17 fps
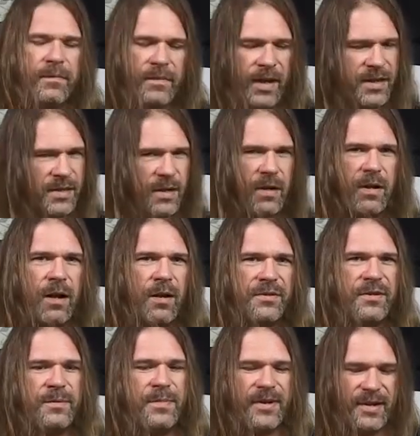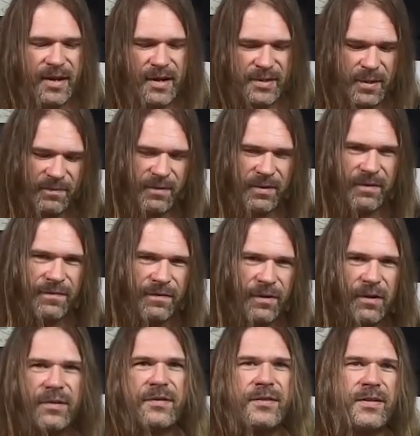That's all alternate picking except for the
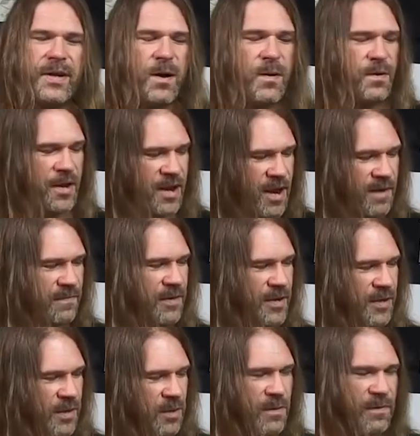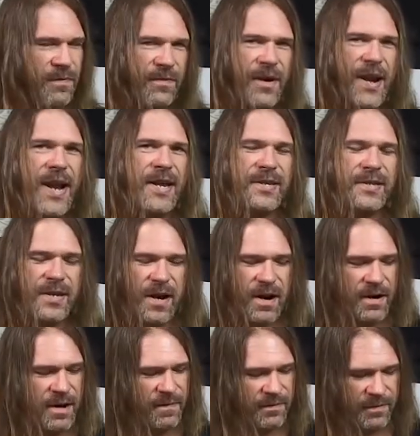first note in every little phrase
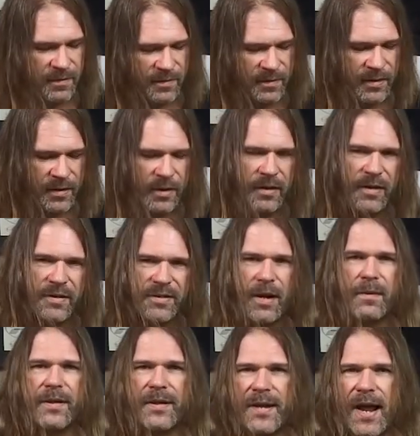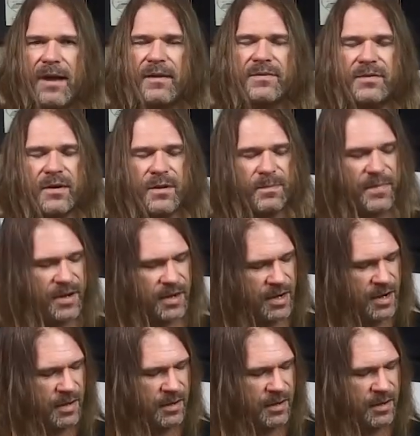there. You start with the downstroke, but